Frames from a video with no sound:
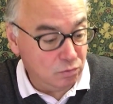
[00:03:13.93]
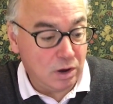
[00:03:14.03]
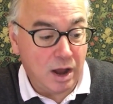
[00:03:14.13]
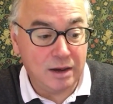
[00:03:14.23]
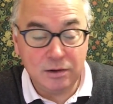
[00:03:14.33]

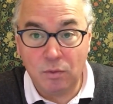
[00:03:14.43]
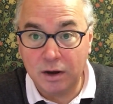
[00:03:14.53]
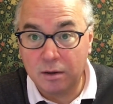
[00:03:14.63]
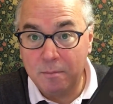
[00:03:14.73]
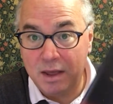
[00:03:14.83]
highly
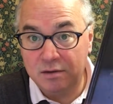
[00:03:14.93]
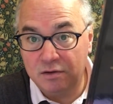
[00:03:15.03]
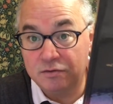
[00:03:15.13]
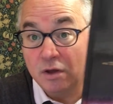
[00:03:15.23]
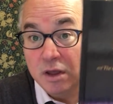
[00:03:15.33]
recommend
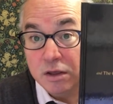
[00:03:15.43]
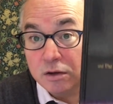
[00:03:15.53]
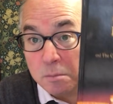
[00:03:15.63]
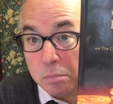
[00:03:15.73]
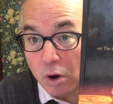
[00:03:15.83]
this. You
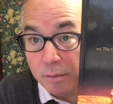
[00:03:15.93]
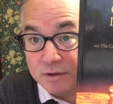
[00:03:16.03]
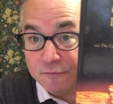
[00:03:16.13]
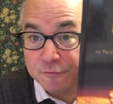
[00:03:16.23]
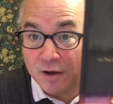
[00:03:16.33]
can
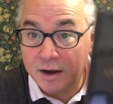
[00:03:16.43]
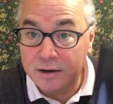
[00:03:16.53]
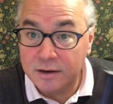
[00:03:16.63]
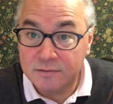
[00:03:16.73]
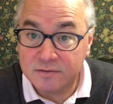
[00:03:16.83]
probably
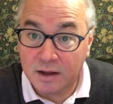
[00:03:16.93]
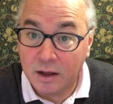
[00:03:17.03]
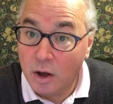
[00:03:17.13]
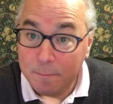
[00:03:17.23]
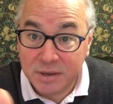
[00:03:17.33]
find it
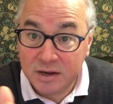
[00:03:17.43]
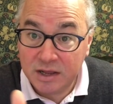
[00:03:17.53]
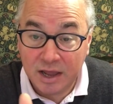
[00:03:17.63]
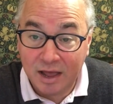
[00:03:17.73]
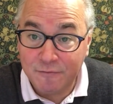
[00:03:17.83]

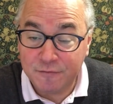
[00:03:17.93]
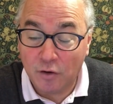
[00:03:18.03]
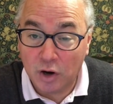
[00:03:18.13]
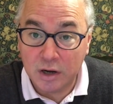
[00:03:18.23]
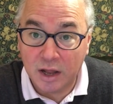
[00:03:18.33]
PDF
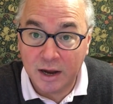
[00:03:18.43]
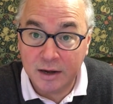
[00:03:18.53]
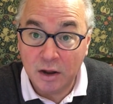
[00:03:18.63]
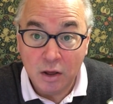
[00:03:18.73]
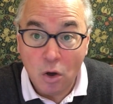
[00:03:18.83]

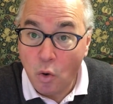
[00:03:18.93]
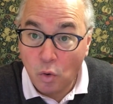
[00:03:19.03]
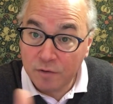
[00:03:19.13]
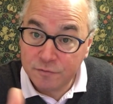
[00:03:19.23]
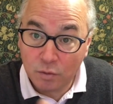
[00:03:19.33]
online,
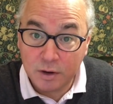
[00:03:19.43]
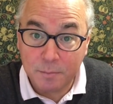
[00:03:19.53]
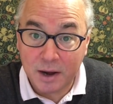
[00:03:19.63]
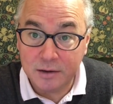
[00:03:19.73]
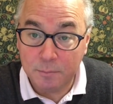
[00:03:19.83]
or if you want to
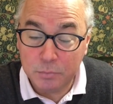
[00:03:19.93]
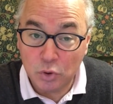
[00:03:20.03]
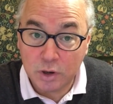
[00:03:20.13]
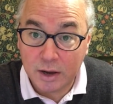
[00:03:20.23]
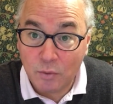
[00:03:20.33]
buy the
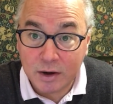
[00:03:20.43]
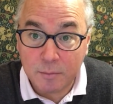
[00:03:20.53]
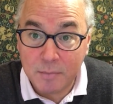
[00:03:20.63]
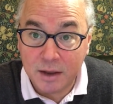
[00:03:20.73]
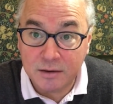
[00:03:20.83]
book, I
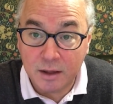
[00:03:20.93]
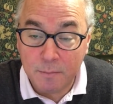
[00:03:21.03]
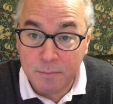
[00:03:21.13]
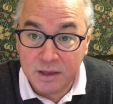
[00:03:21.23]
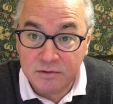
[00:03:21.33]
recommend the
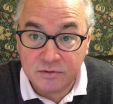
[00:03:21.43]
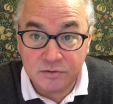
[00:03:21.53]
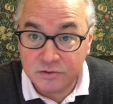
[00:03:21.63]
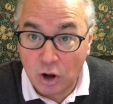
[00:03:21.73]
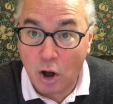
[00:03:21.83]

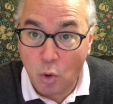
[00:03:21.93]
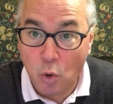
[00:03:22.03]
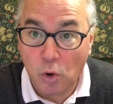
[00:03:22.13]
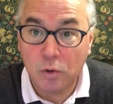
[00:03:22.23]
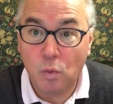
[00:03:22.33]

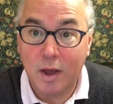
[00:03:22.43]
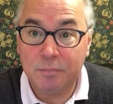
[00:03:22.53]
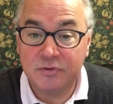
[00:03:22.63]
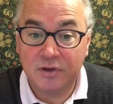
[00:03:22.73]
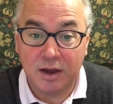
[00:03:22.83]
Mises.org
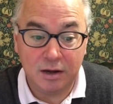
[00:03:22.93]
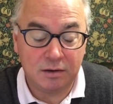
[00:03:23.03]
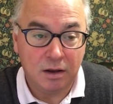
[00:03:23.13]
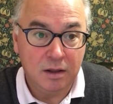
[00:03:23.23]
website.